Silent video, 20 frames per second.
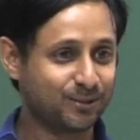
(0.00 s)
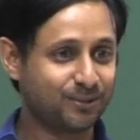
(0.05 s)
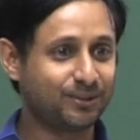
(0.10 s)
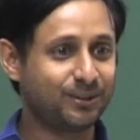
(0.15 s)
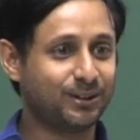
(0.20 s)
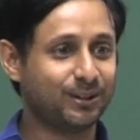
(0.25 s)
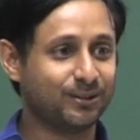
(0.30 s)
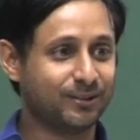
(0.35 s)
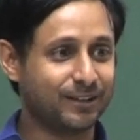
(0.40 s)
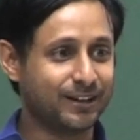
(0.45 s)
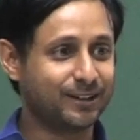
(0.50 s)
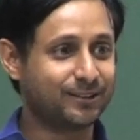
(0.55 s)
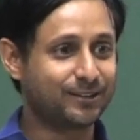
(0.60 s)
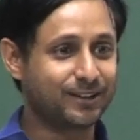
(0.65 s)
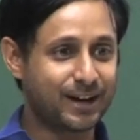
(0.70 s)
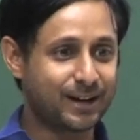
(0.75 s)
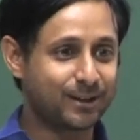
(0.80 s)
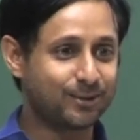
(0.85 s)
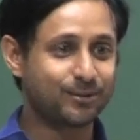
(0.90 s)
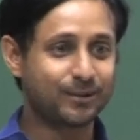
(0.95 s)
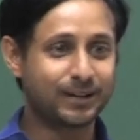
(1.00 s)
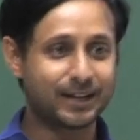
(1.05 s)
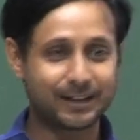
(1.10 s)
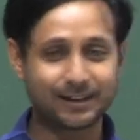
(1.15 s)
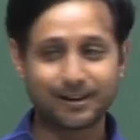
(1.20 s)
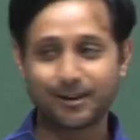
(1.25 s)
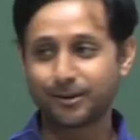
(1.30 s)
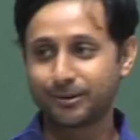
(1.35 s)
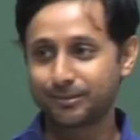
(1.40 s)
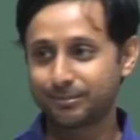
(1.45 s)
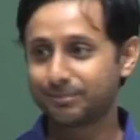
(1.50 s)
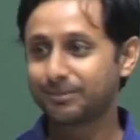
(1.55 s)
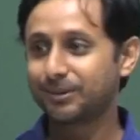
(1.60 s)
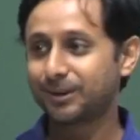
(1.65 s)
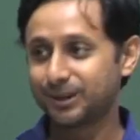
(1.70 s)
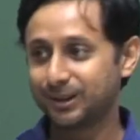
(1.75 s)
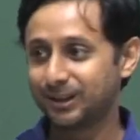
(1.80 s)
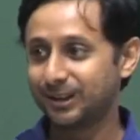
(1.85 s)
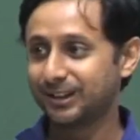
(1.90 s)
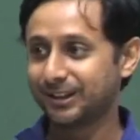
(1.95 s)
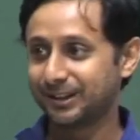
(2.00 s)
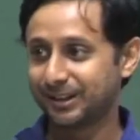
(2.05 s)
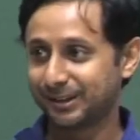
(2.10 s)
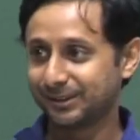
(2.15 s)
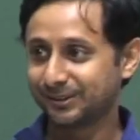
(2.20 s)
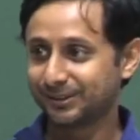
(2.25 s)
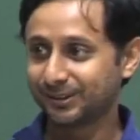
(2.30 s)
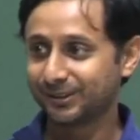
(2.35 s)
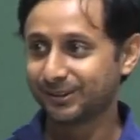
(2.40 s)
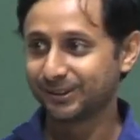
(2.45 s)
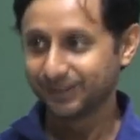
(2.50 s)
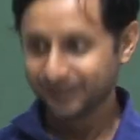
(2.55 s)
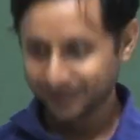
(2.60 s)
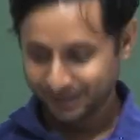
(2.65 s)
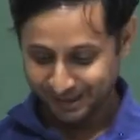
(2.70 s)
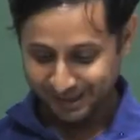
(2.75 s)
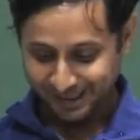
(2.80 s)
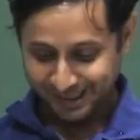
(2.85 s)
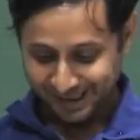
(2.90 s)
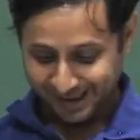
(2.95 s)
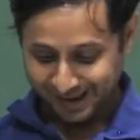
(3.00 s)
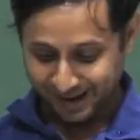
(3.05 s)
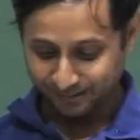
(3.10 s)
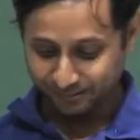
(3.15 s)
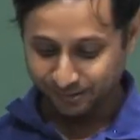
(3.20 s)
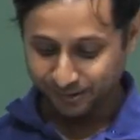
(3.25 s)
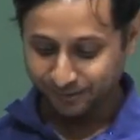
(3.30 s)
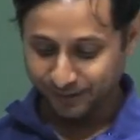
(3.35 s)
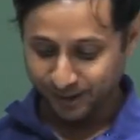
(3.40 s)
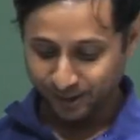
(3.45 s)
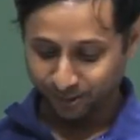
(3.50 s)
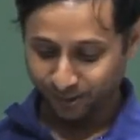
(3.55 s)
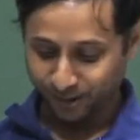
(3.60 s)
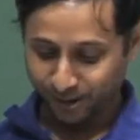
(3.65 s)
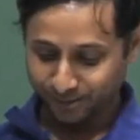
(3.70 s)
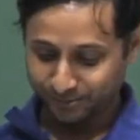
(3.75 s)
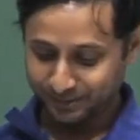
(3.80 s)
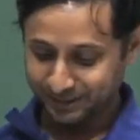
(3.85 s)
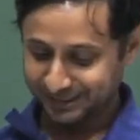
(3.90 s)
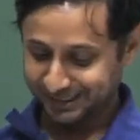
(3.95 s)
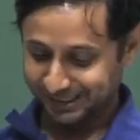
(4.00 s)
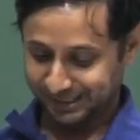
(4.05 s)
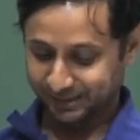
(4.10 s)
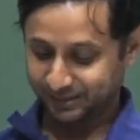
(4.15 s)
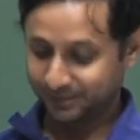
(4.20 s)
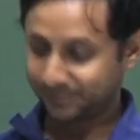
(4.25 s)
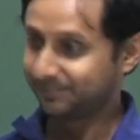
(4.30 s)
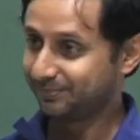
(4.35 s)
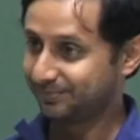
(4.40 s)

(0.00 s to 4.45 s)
to 0 and tried to get our earlier answer, and we found our mistake.